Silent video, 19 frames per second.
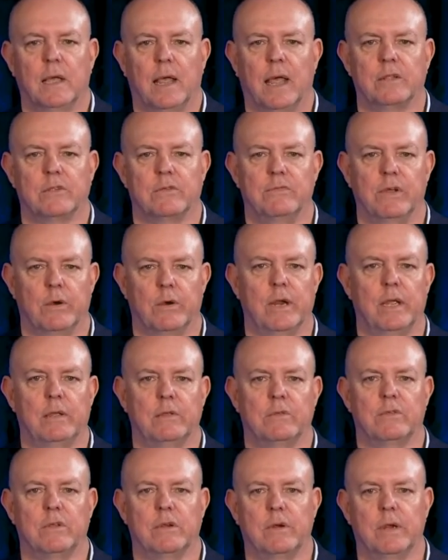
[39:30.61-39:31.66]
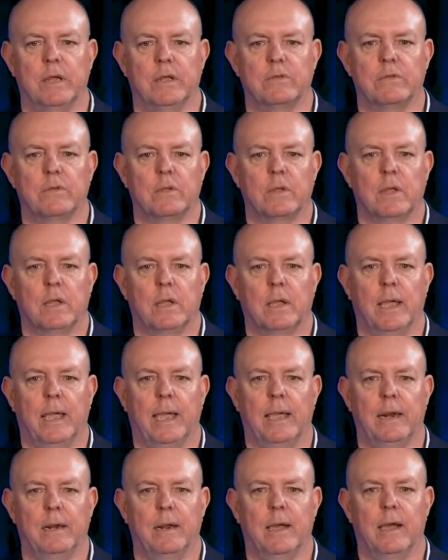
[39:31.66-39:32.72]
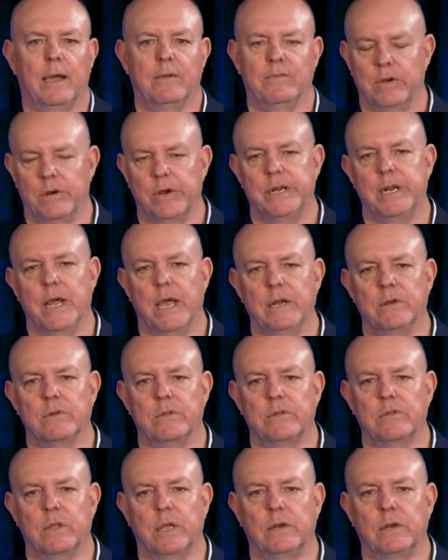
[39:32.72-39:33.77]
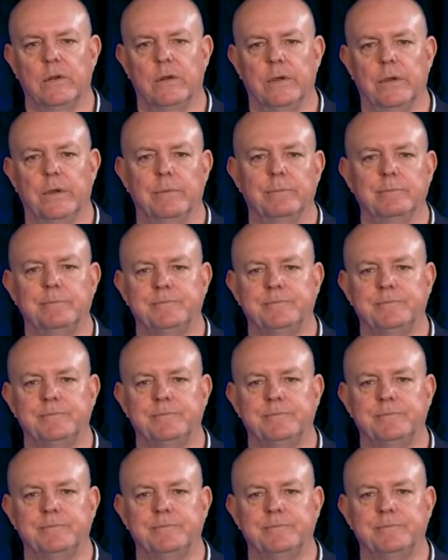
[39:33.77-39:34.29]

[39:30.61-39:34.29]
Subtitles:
That's a very serious and very dangerous thing to do.